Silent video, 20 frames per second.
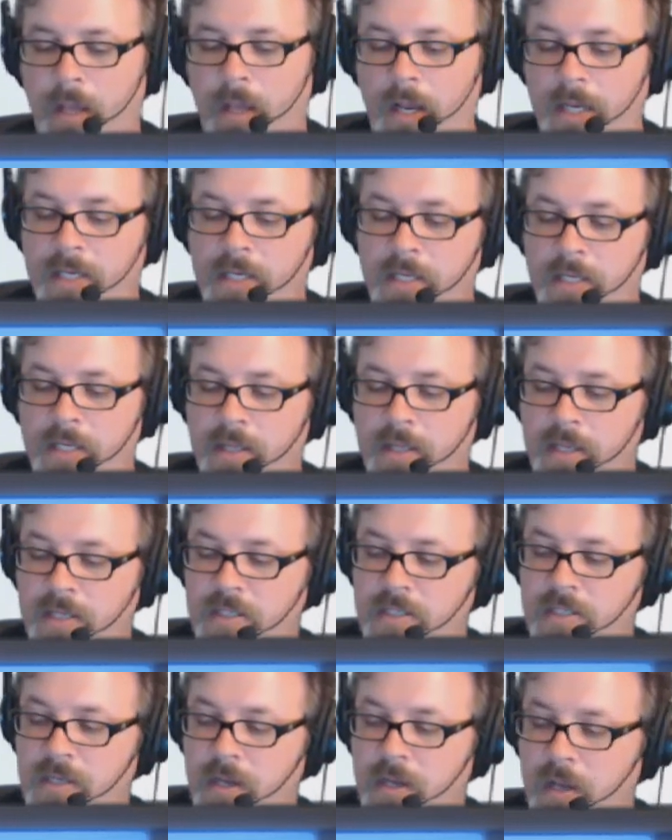I did
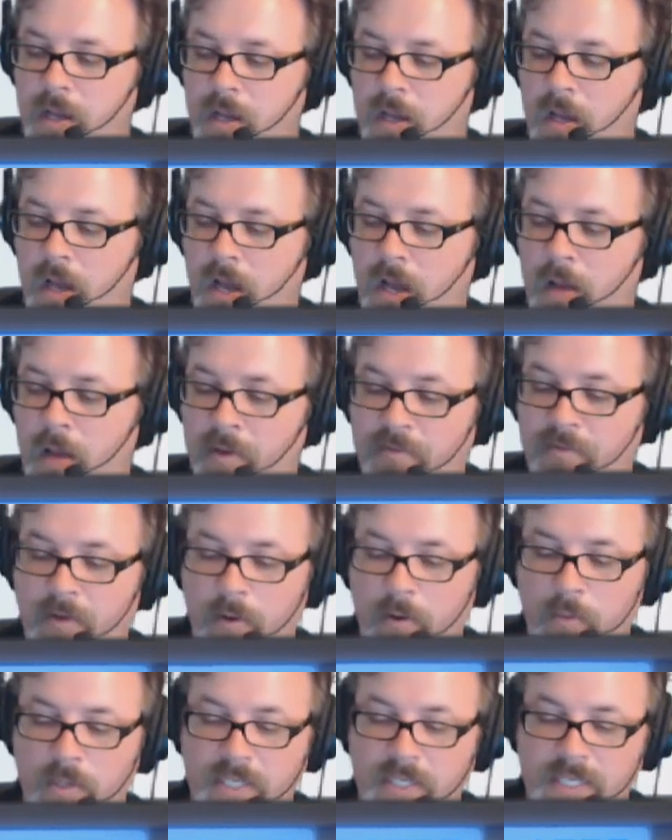this. Um, if
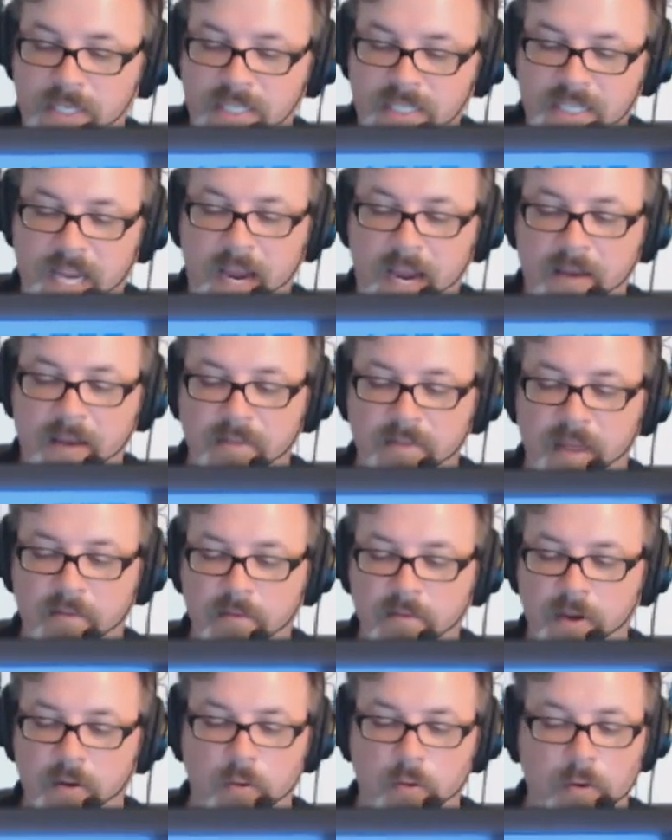I want to save that
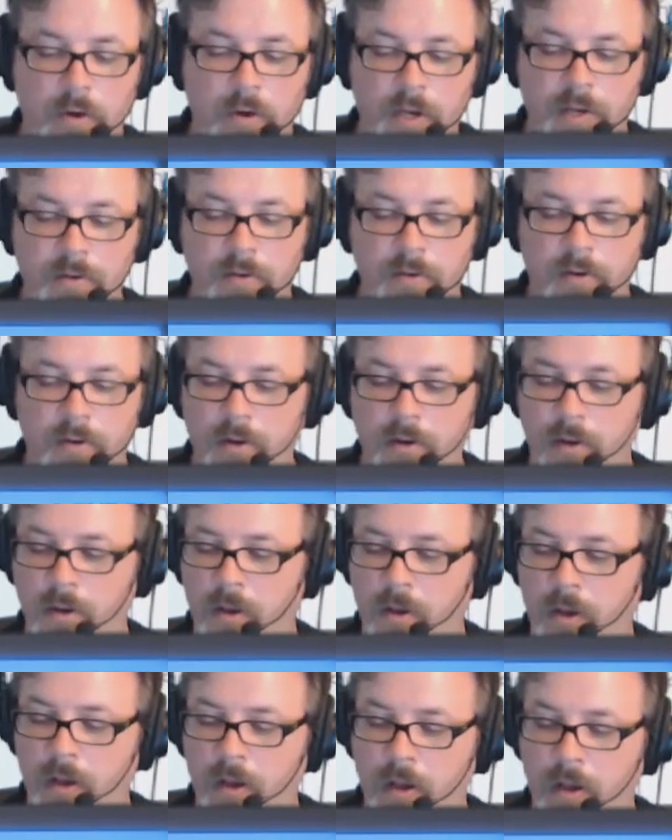recording,
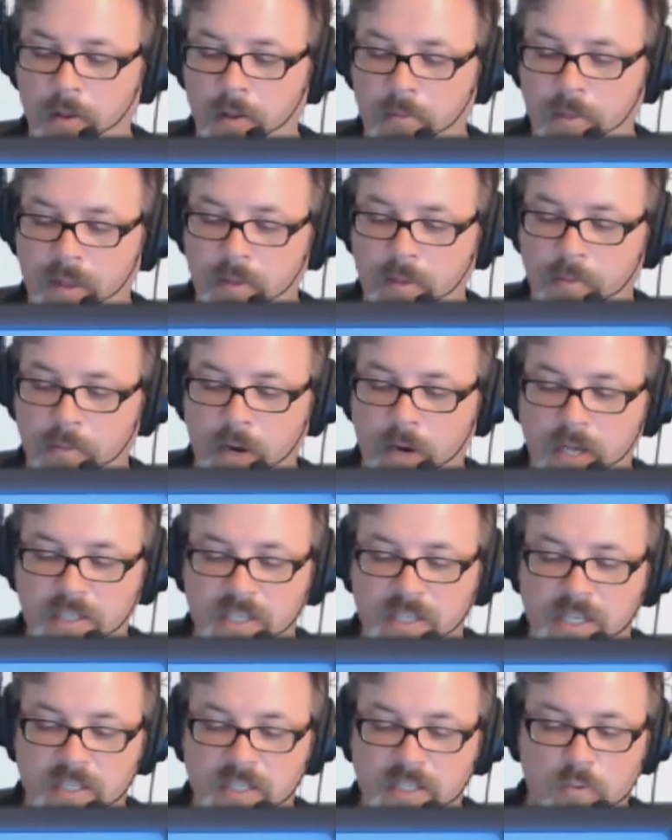um, the
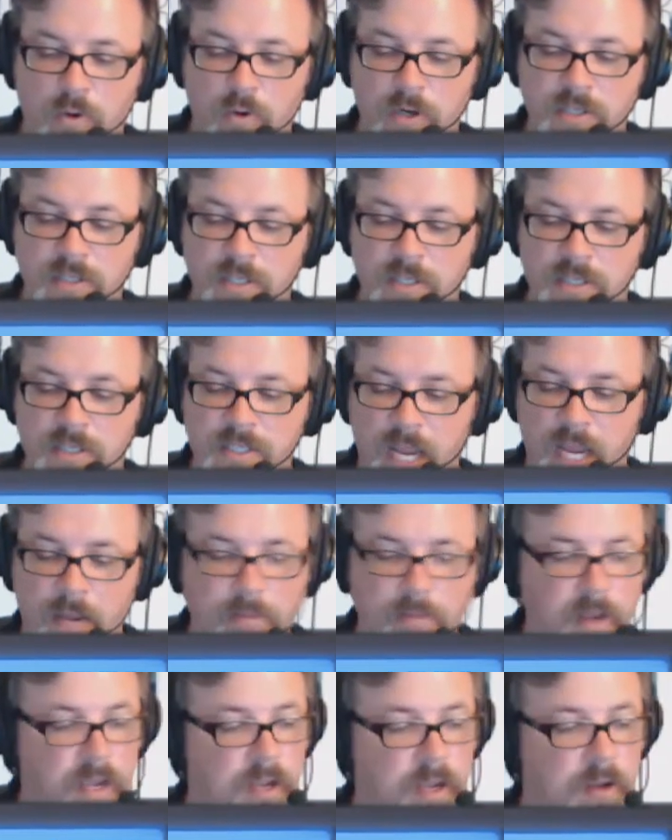process works the
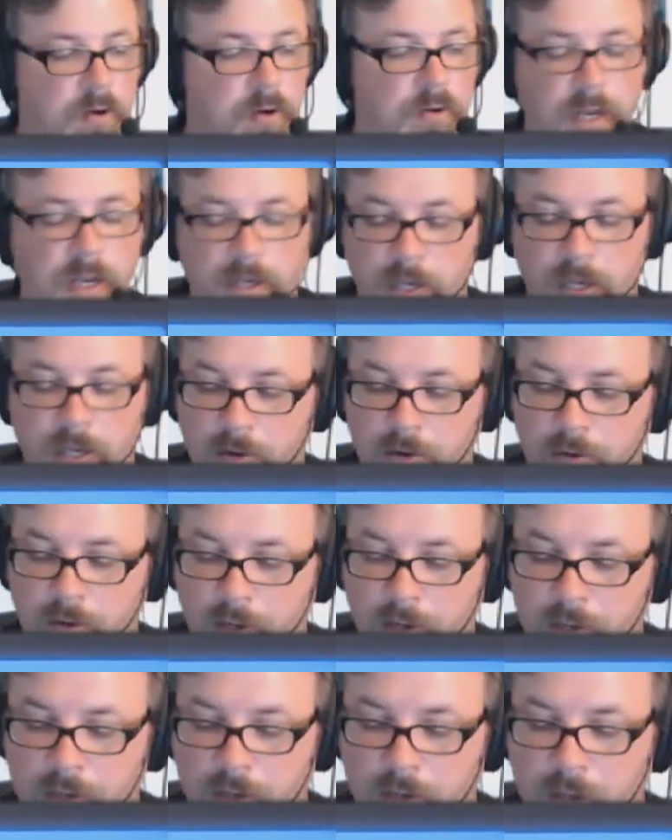same. I can go down here
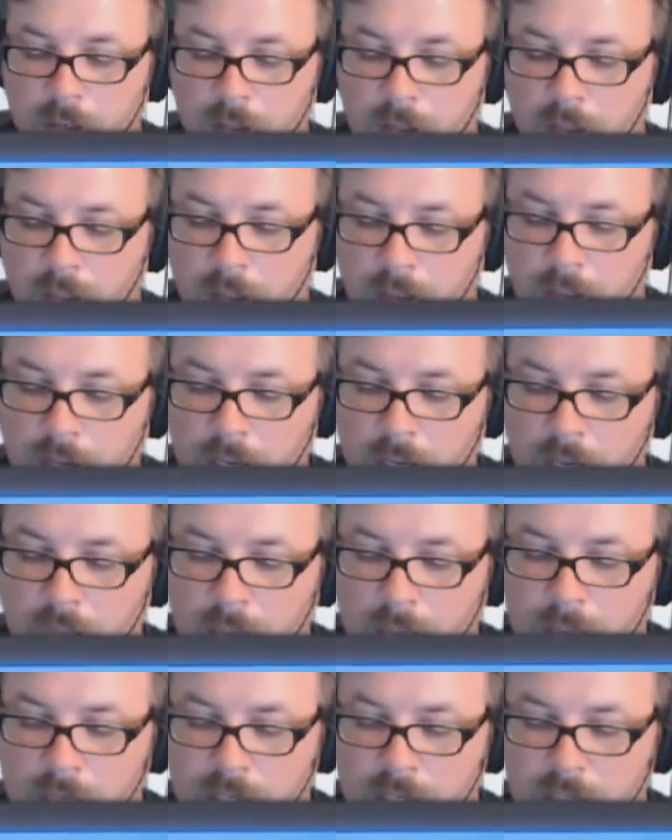and, and
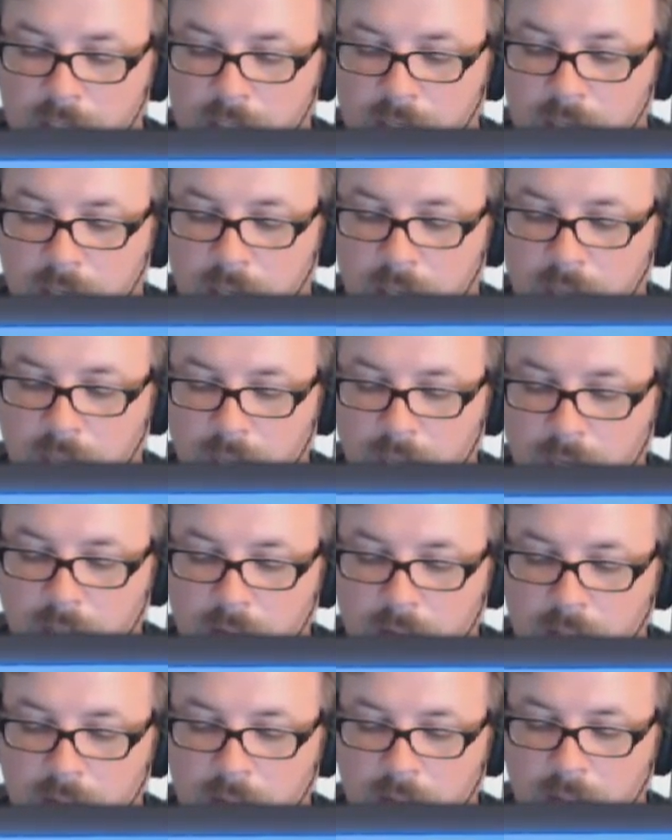name it
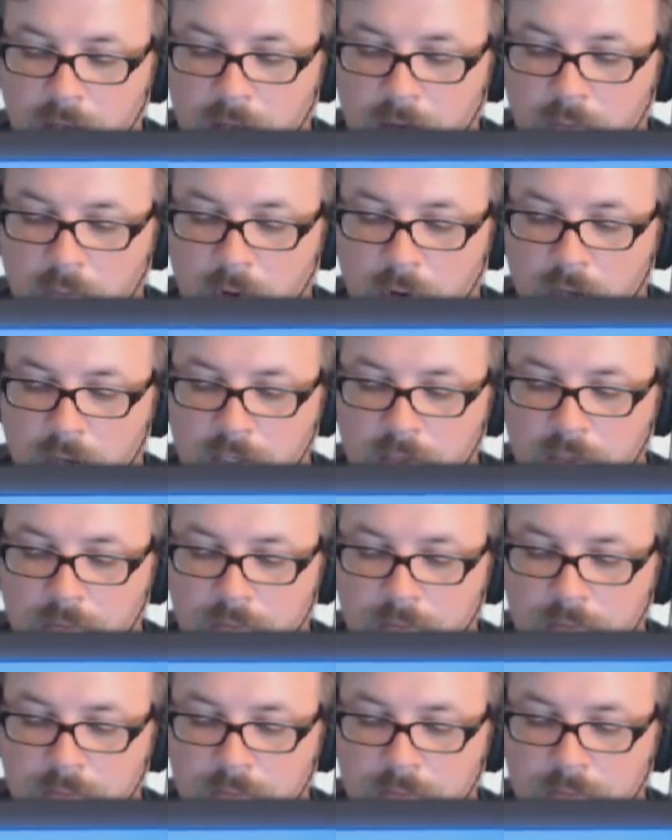anything that I want.